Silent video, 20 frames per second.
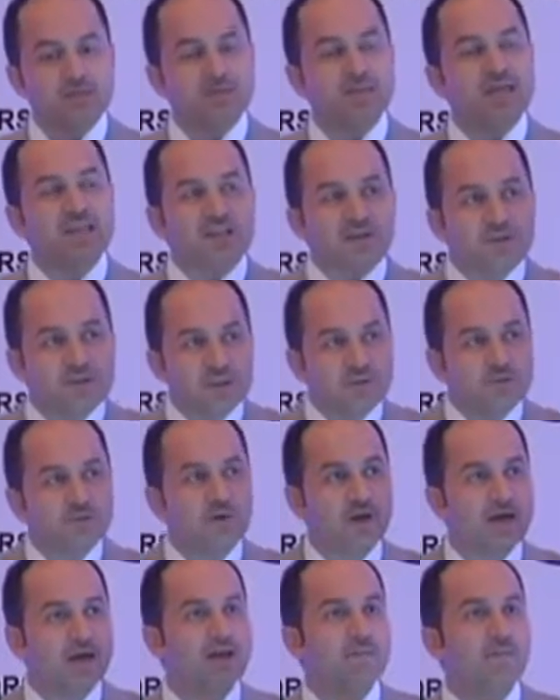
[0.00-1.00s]
Then you need to
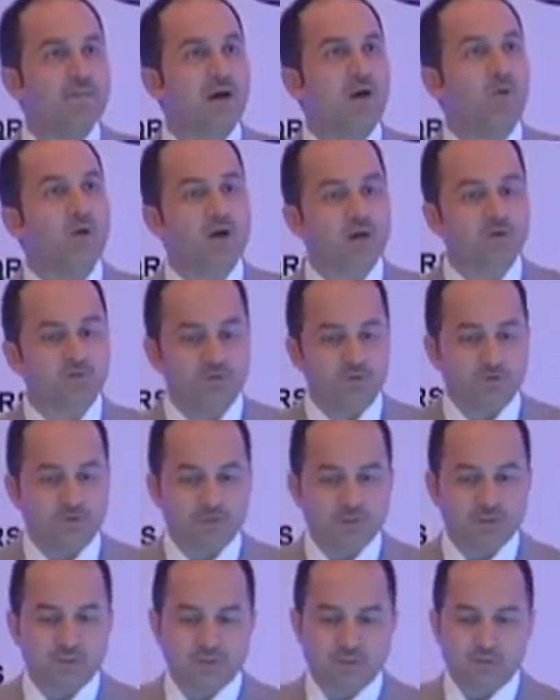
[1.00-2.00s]
kind of be aware of
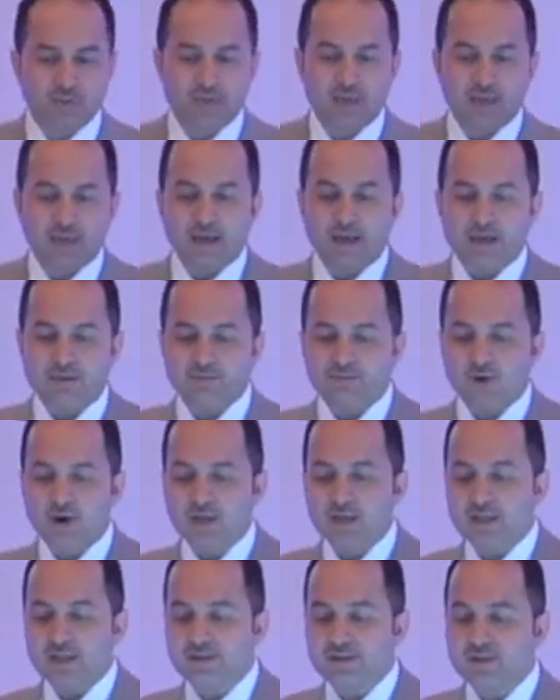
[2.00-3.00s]
those. And
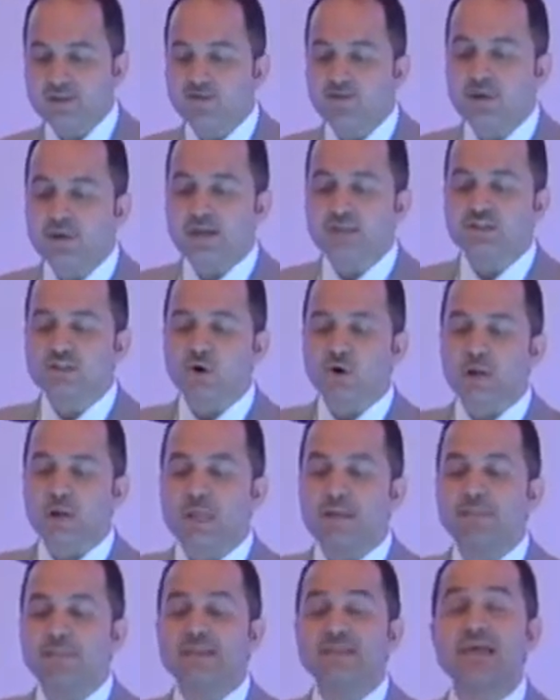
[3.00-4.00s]
finally, decrease or
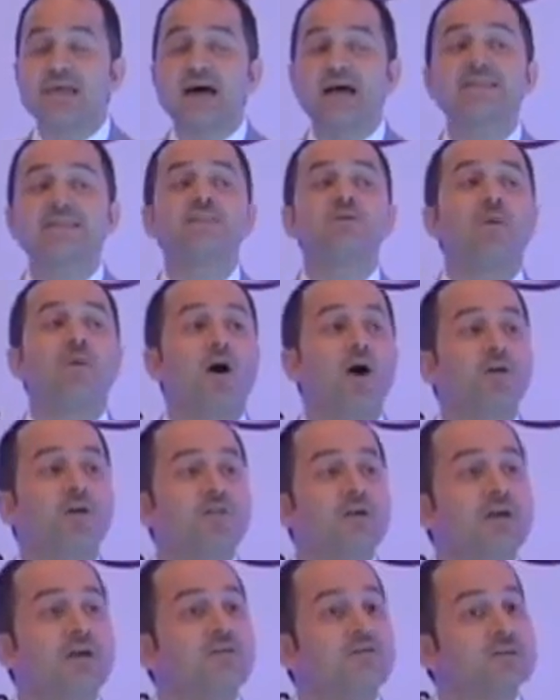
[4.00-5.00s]
limit the
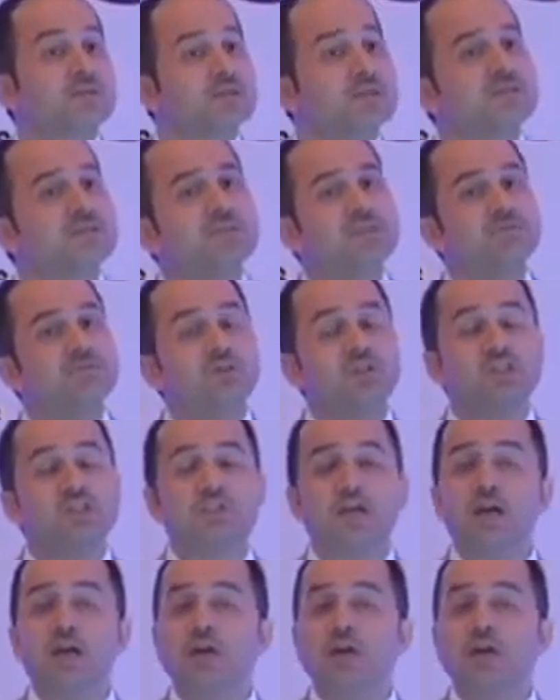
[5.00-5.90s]
antibiotic resistance, which is a